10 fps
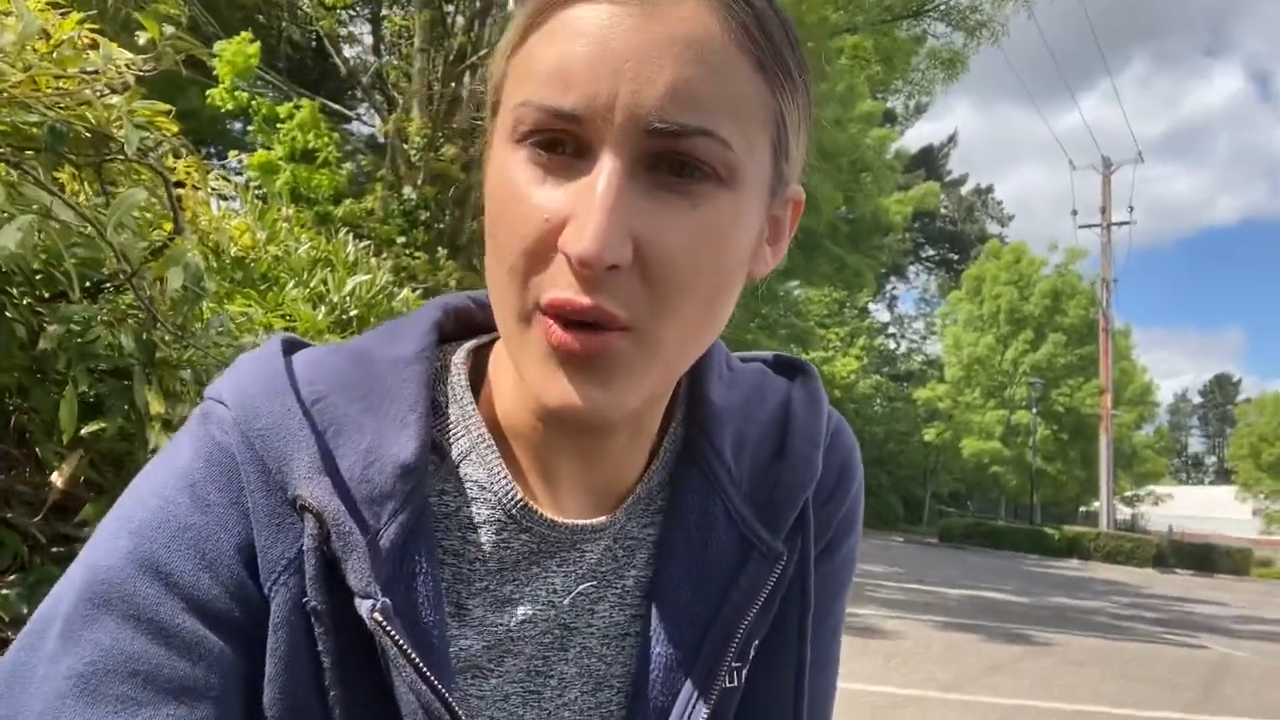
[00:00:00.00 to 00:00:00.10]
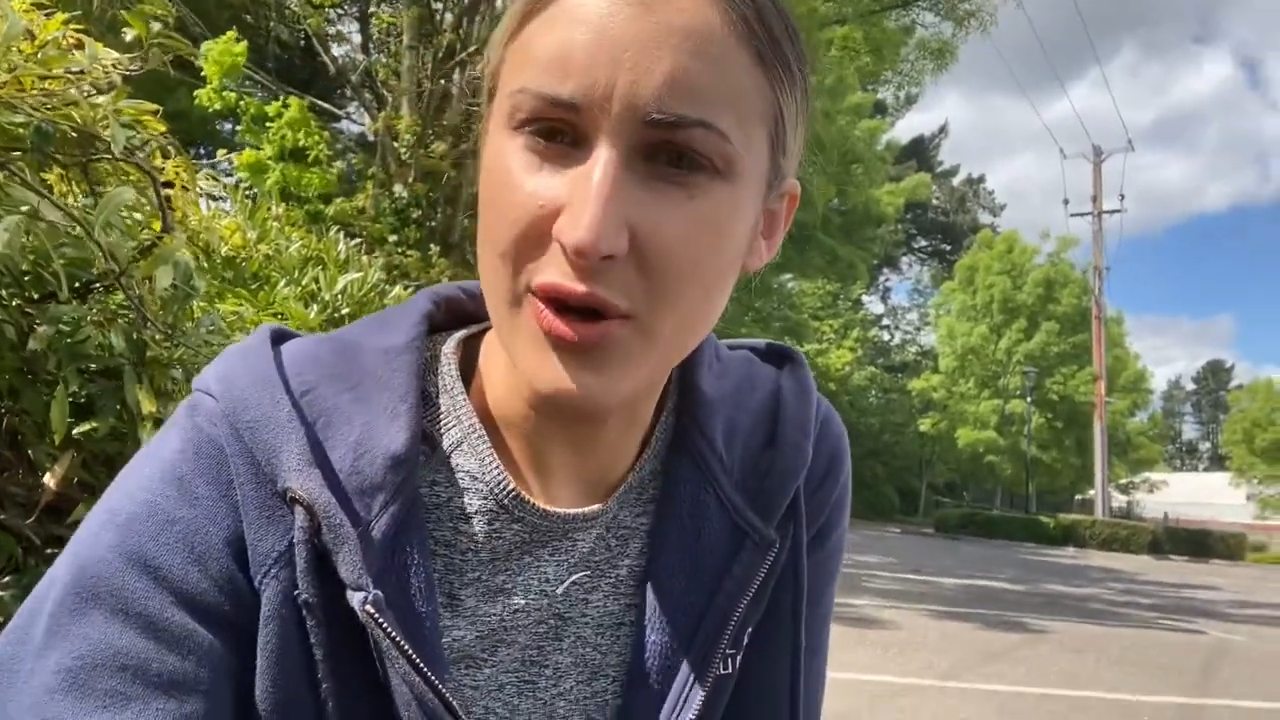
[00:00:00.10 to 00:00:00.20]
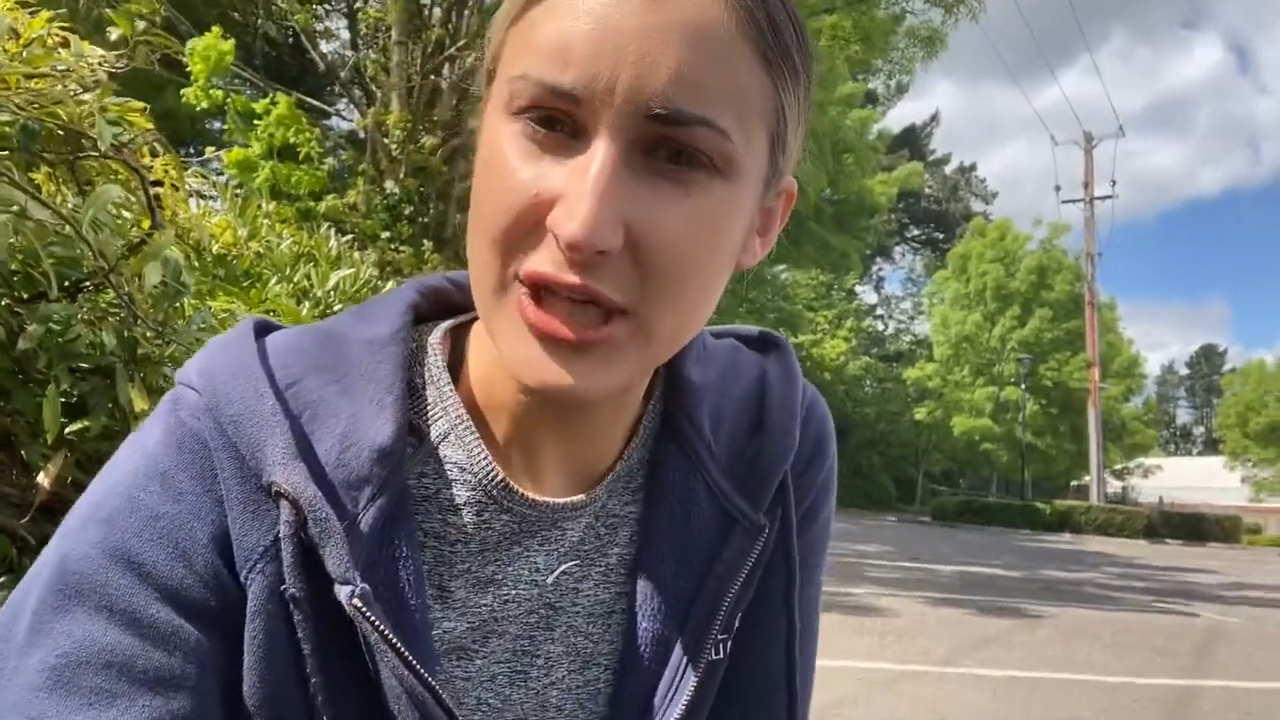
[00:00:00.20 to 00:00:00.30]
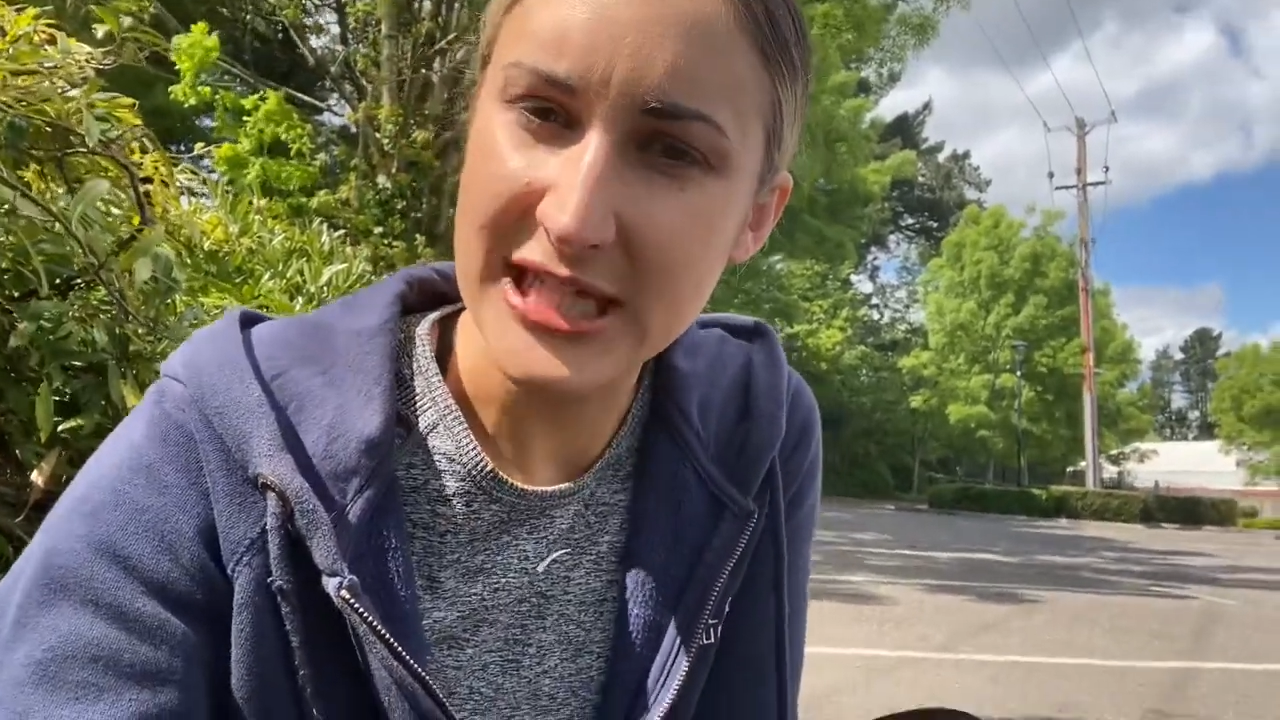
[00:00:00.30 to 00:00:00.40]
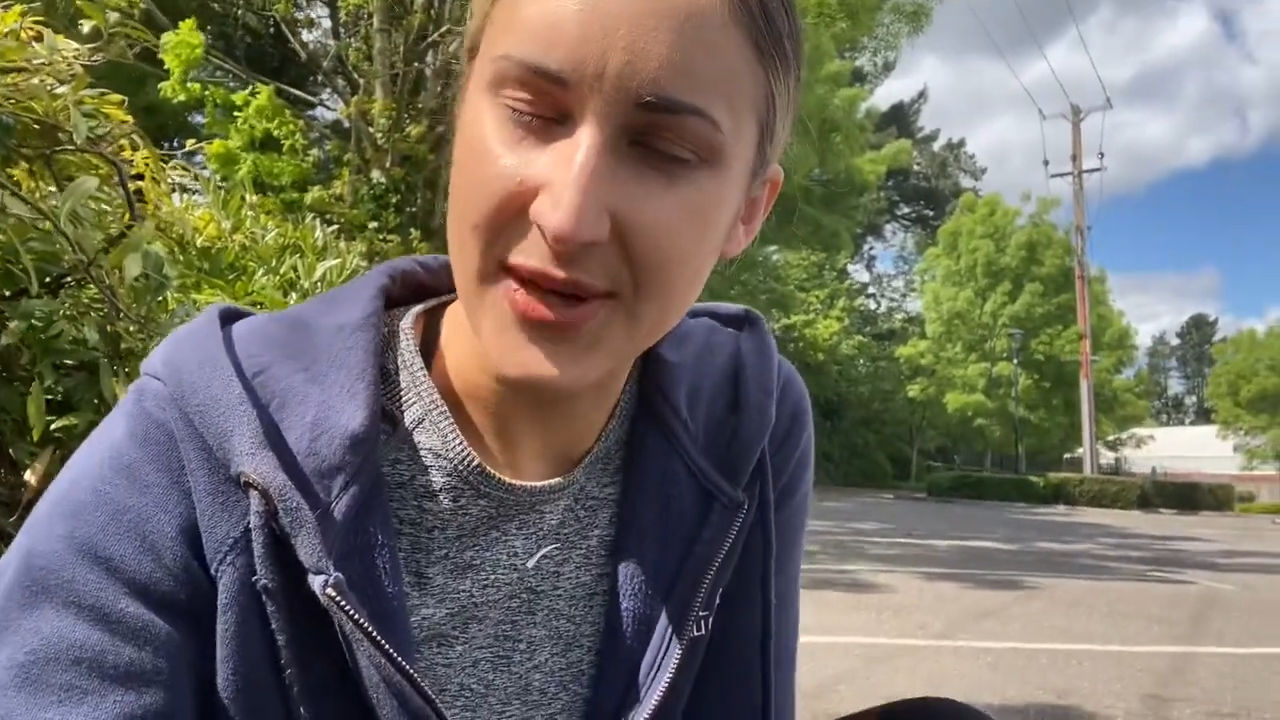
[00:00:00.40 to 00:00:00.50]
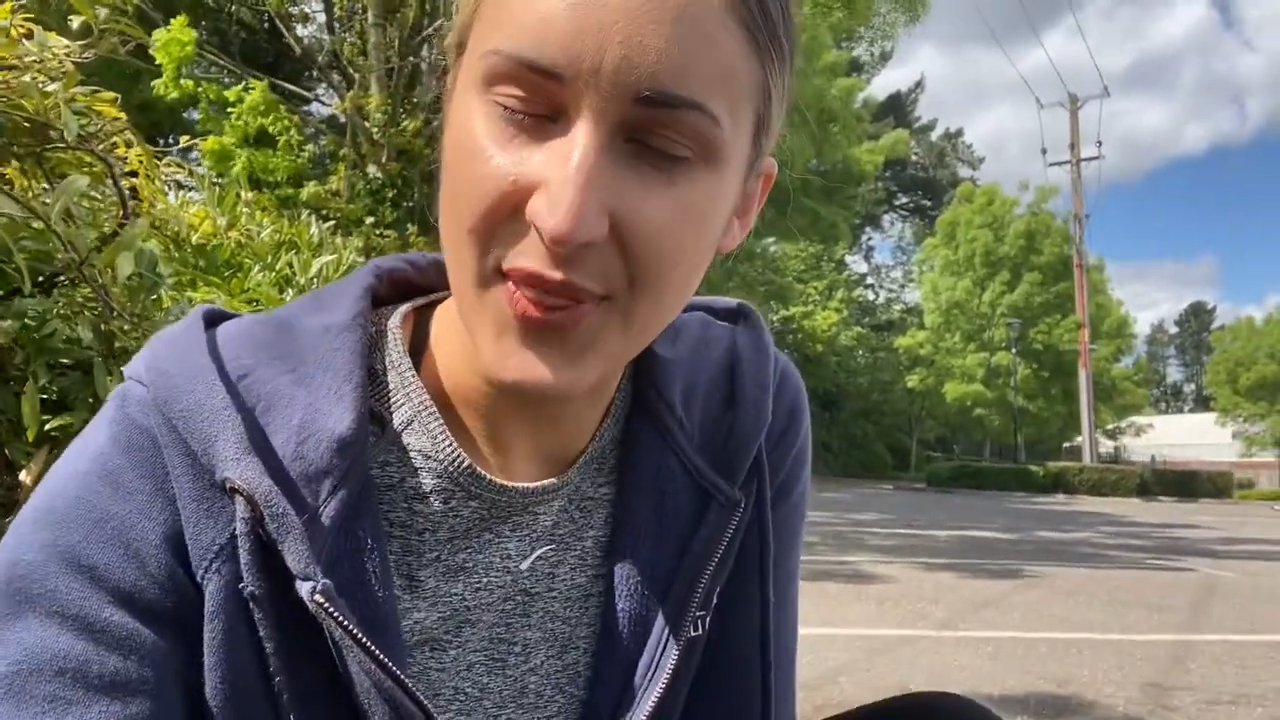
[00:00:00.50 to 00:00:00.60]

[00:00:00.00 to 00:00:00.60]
lockdown